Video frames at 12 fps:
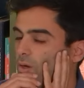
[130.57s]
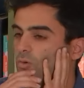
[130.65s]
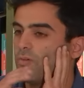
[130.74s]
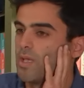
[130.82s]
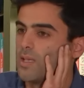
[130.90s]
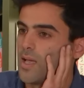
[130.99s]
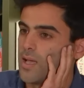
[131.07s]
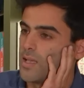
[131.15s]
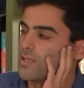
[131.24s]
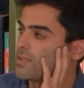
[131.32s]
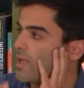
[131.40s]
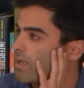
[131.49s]
over
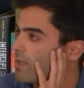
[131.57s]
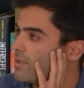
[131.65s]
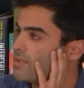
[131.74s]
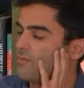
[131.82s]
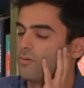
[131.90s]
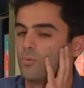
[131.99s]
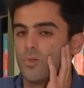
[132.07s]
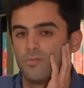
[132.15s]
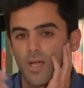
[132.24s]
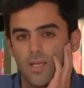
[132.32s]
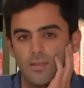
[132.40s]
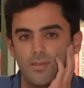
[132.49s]
years, decades, even
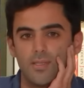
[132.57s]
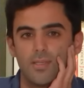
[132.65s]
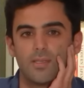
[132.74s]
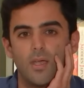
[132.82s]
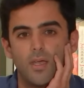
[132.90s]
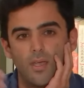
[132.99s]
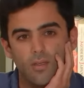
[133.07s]
we've had these